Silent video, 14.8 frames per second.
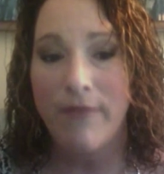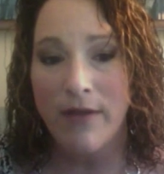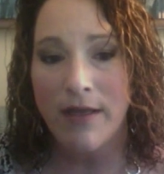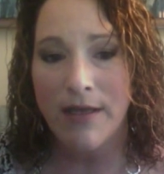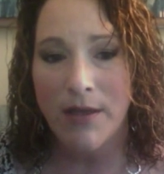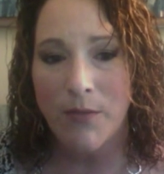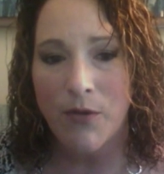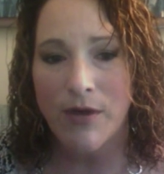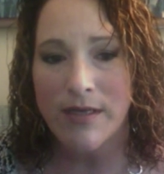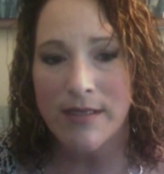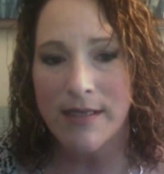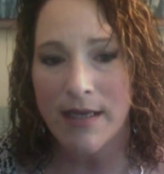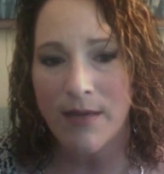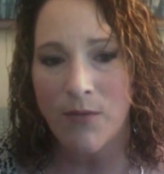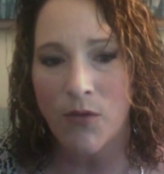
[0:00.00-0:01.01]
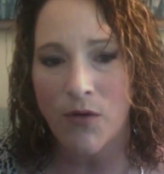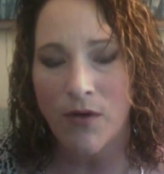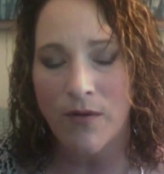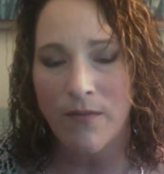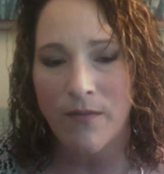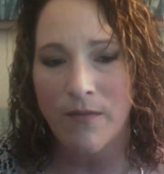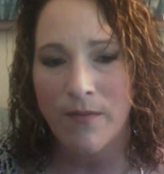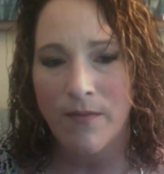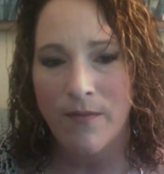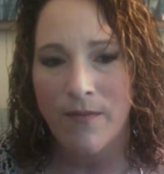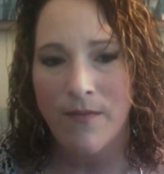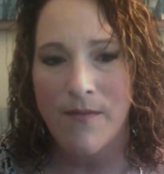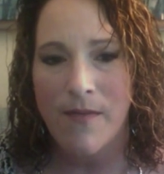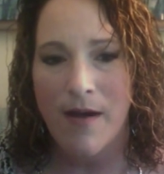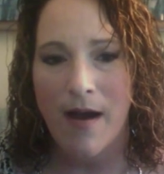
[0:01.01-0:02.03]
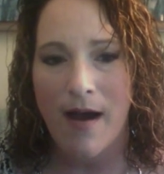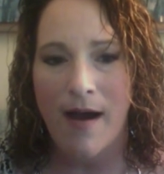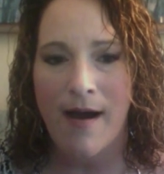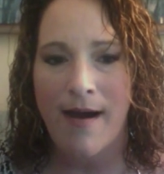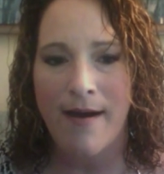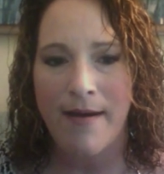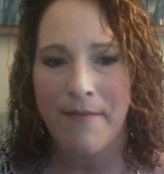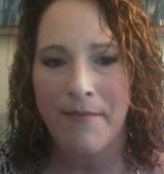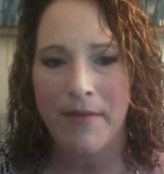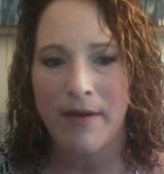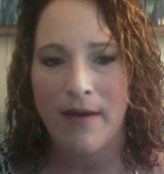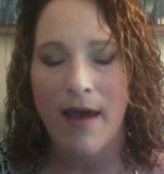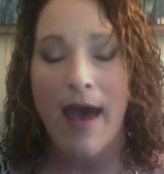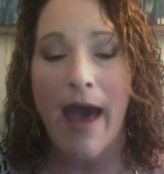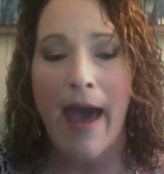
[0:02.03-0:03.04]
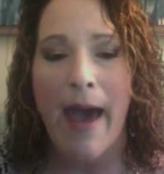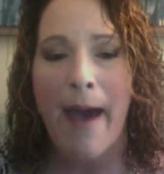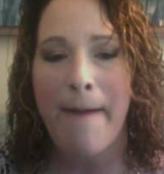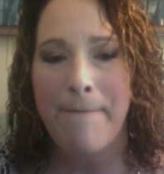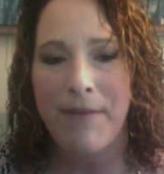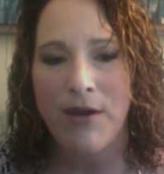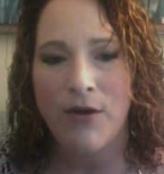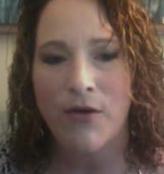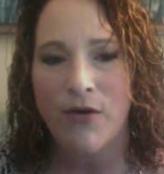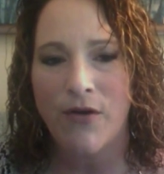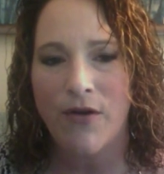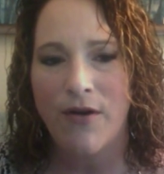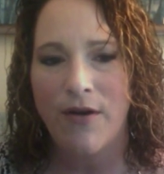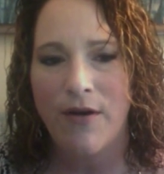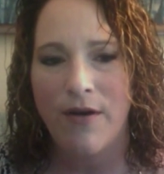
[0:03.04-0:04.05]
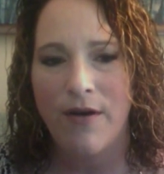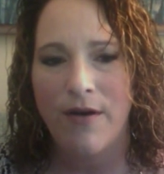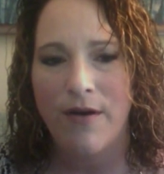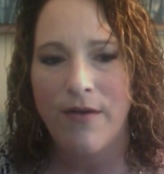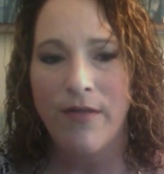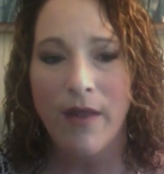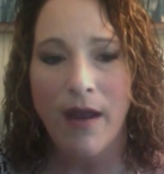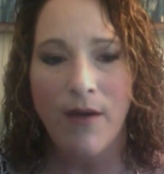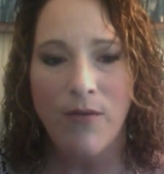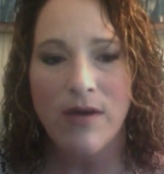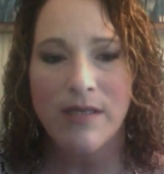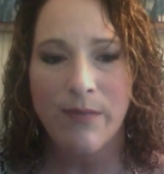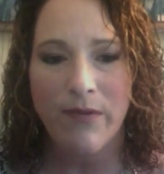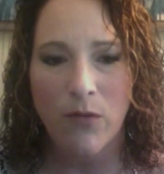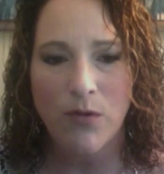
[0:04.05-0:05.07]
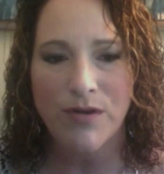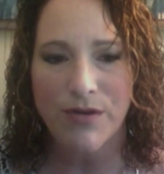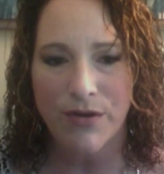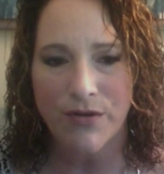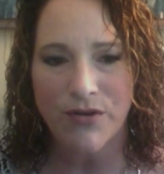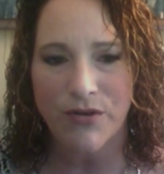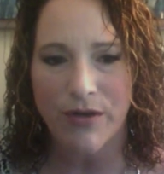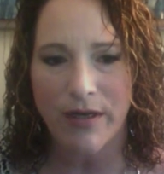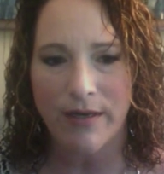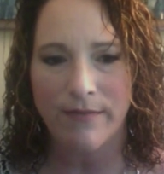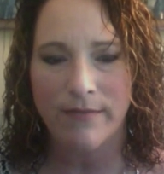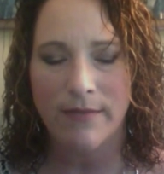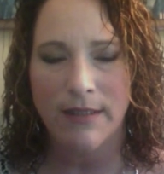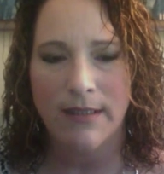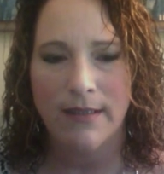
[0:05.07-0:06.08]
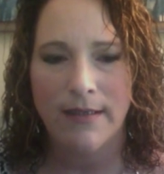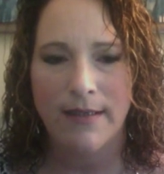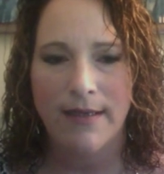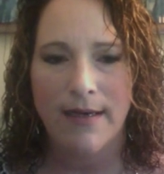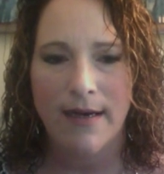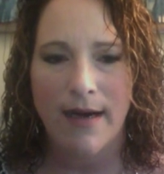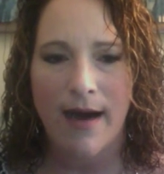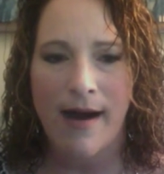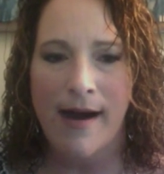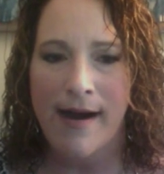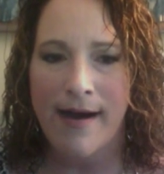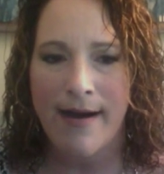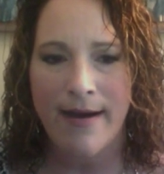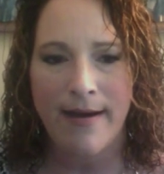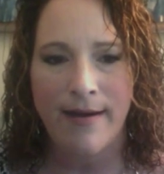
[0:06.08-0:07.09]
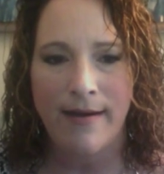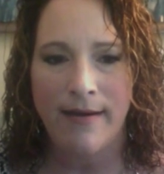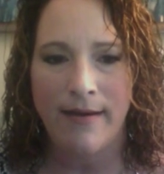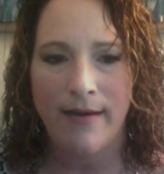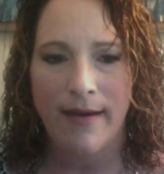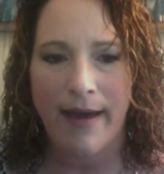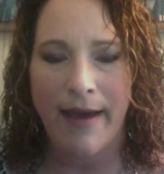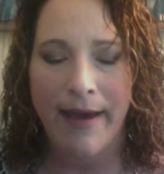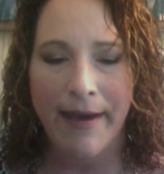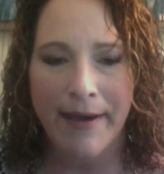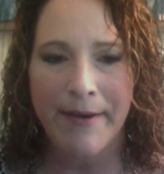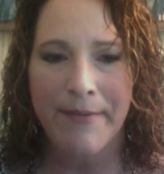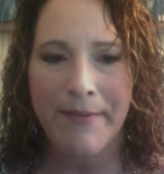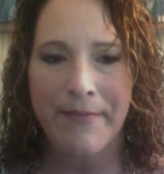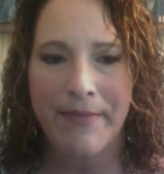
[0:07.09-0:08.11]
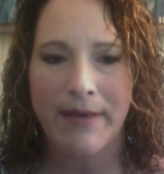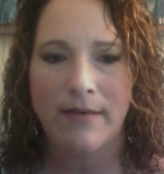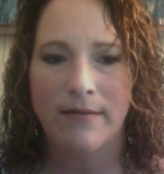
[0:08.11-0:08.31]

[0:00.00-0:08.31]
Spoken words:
feeling depressed anymore. I'm happier than I was before surgery. I am